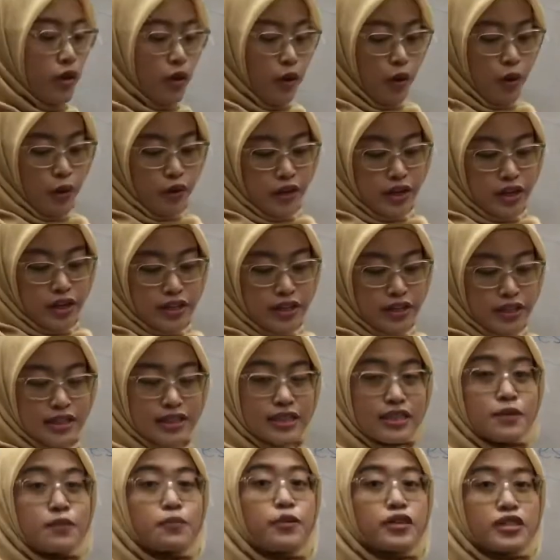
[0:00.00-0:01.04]
Ordinal is a
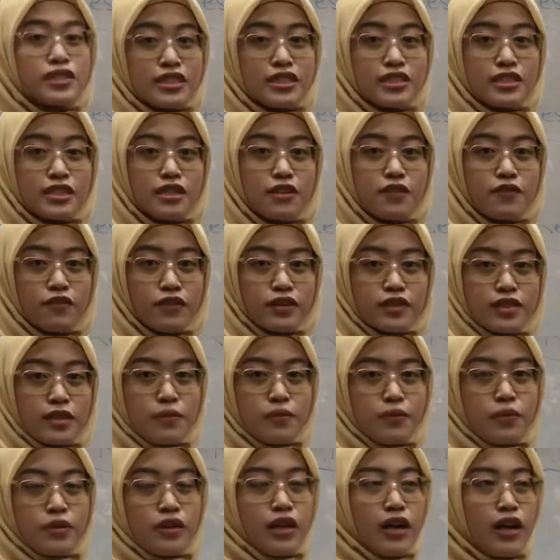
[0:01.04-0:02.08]
position, for
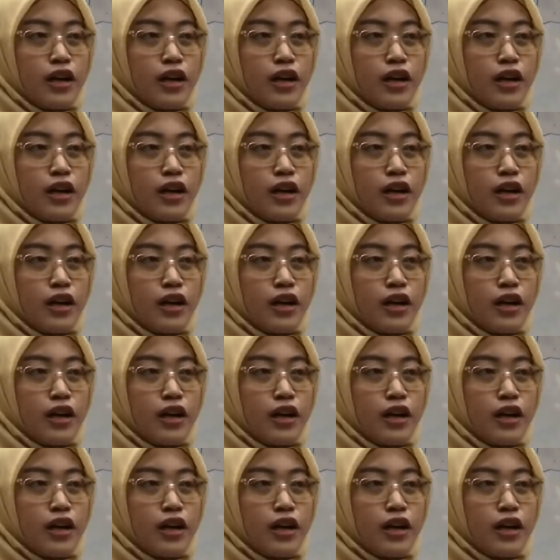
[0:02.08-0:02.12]
example,